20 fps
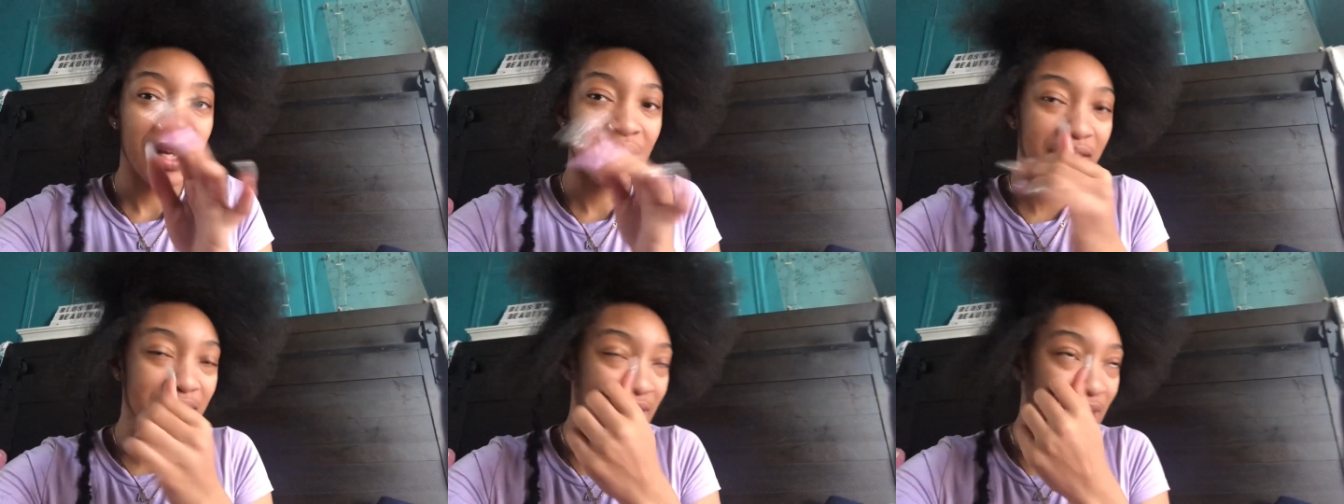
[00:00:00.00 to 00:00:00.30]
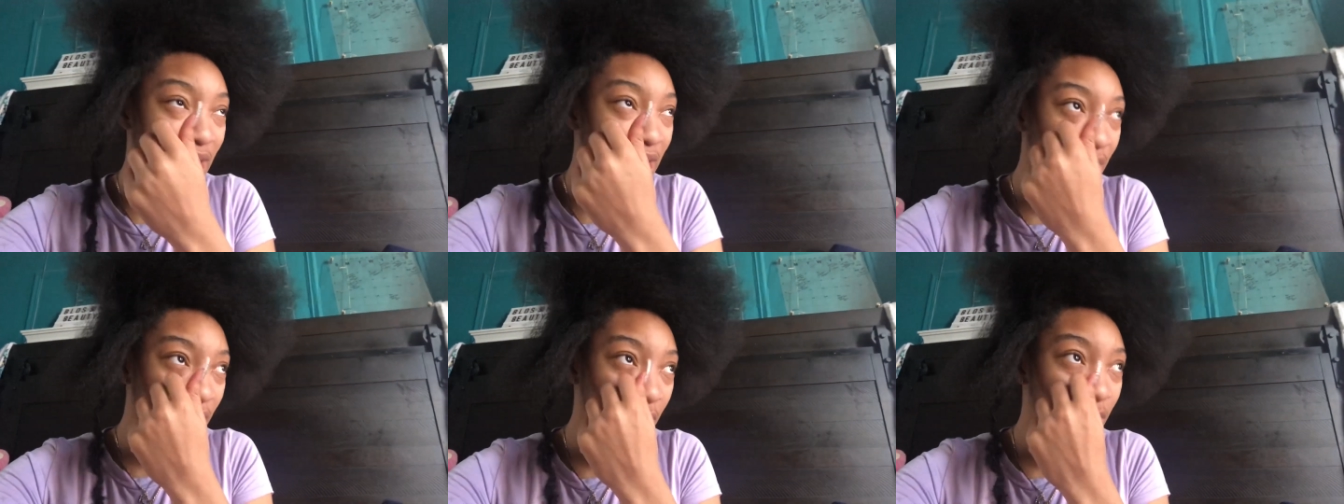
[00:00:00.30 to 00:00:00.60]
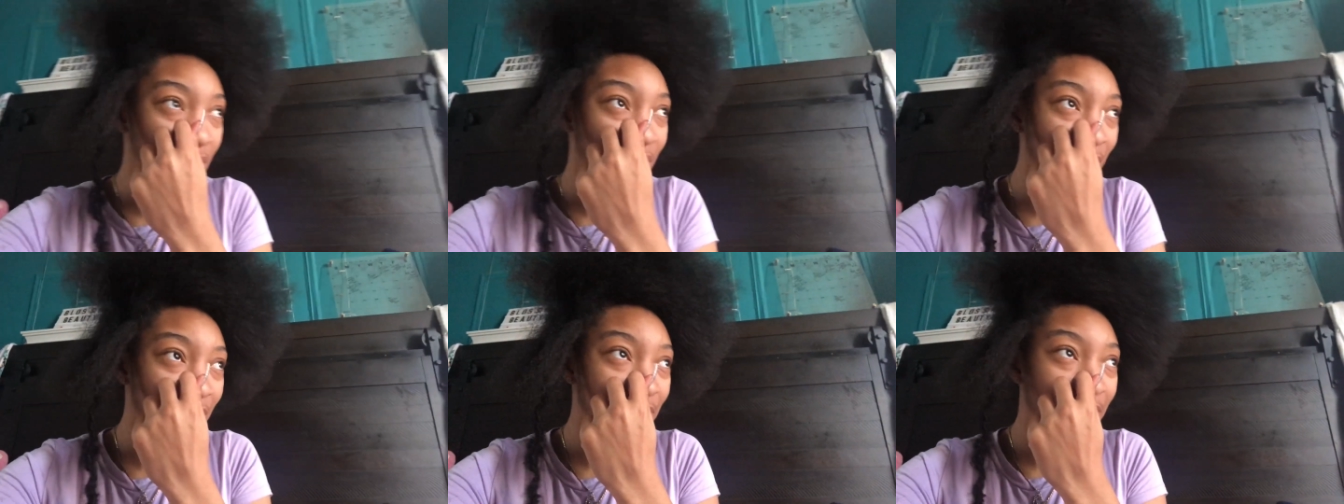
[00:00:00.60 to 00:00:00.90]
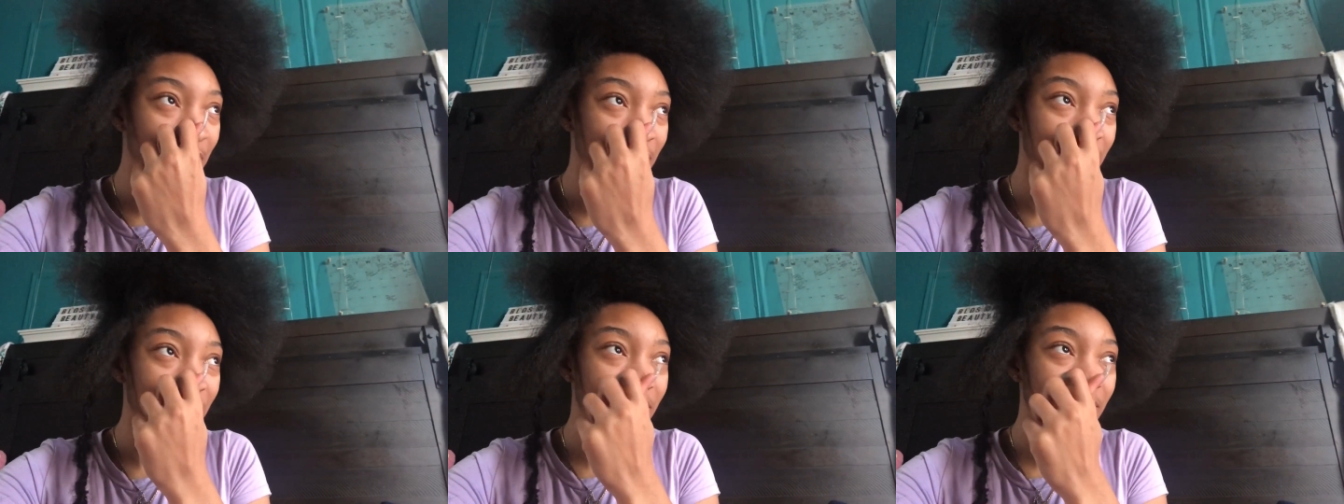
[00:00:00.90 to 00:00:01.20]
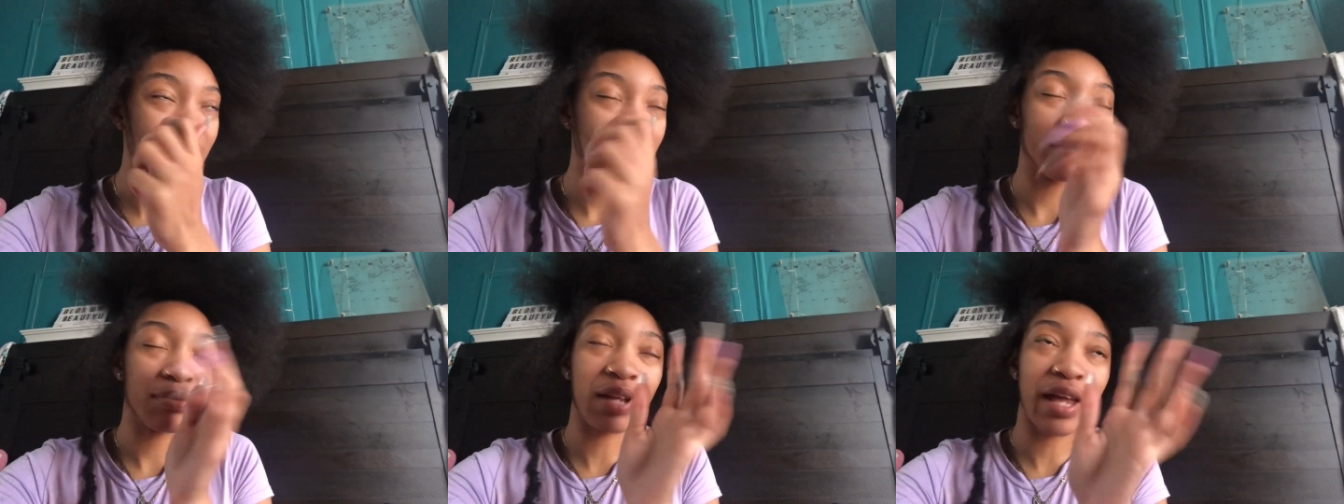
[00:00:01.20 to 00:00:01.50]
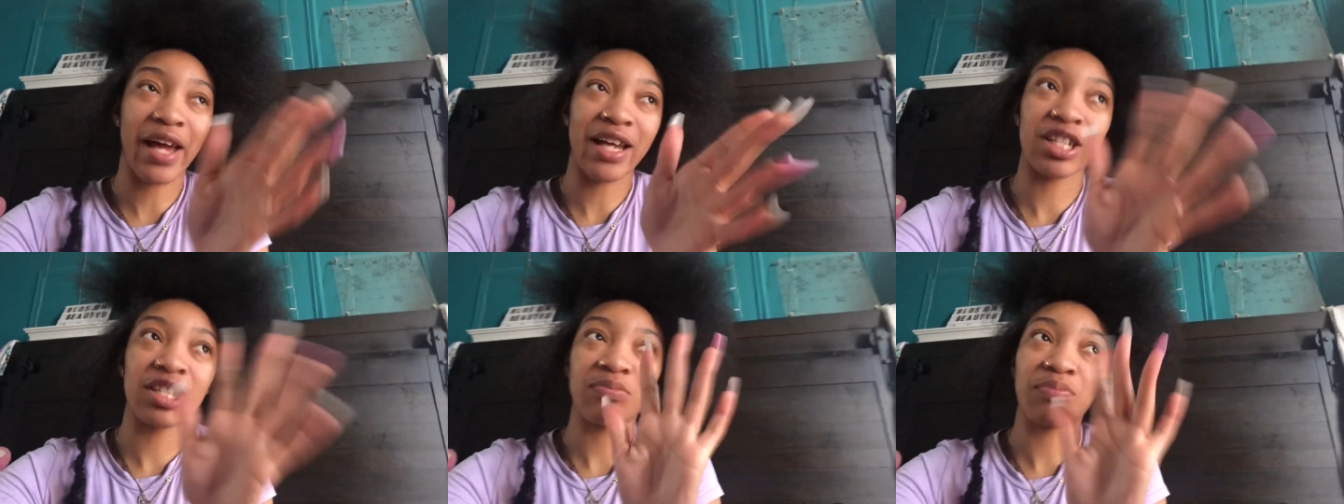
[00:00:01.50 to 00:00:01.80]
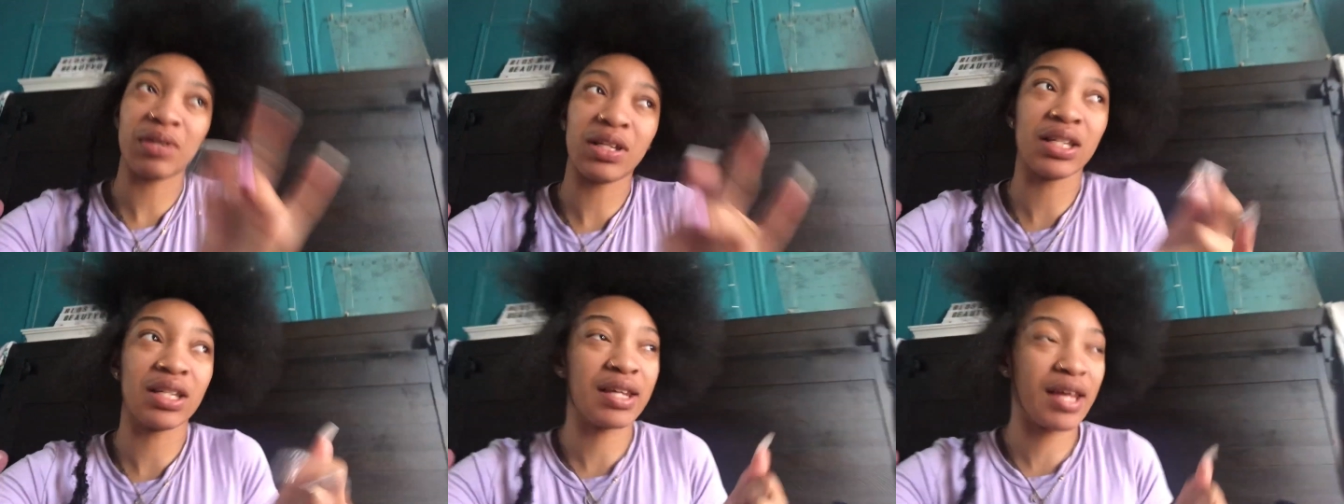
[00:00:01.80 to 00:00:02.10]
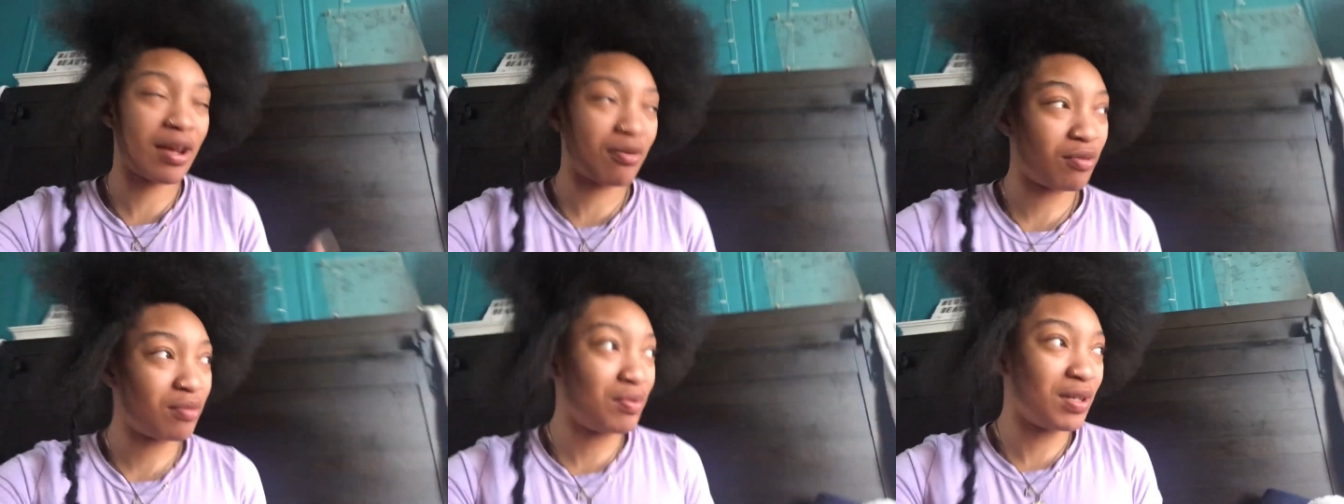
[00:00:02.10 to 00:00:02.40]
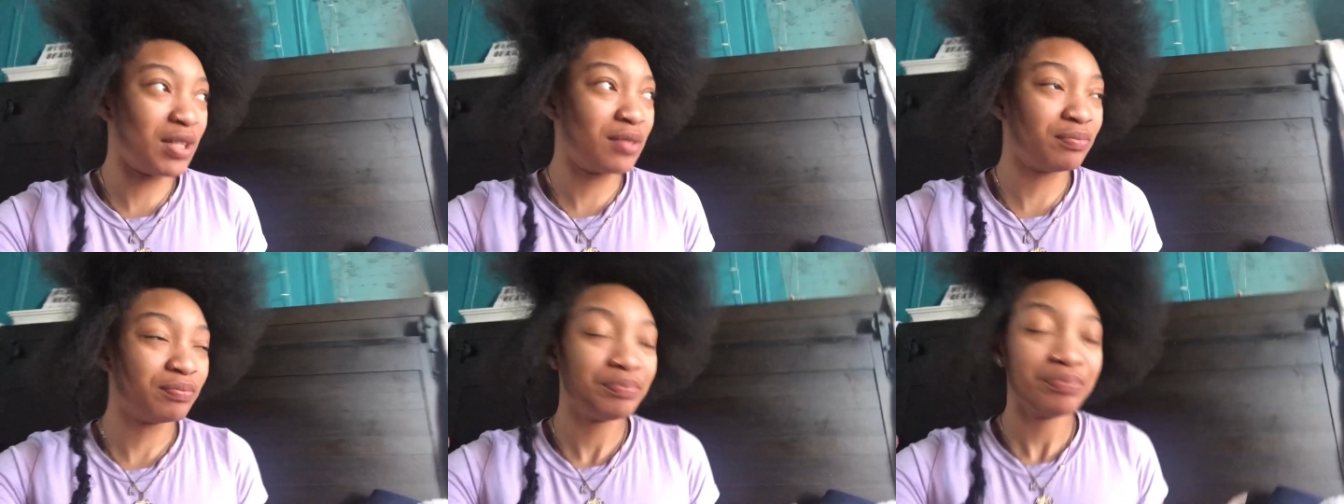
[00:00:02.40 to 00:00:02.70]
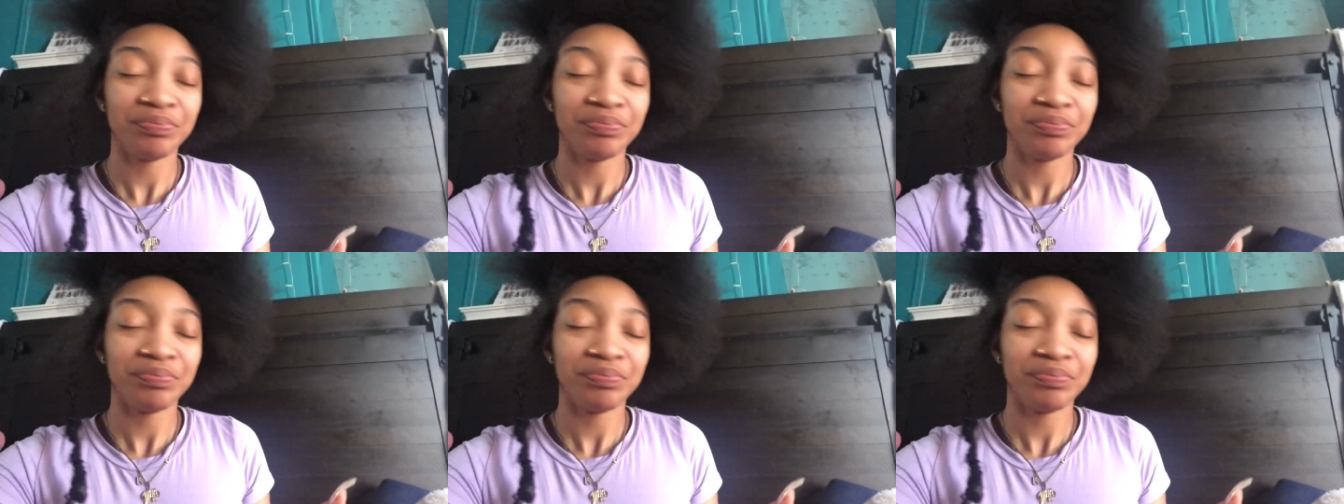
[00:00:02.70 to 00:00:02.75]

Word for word: It's a glow up slash spend the day with me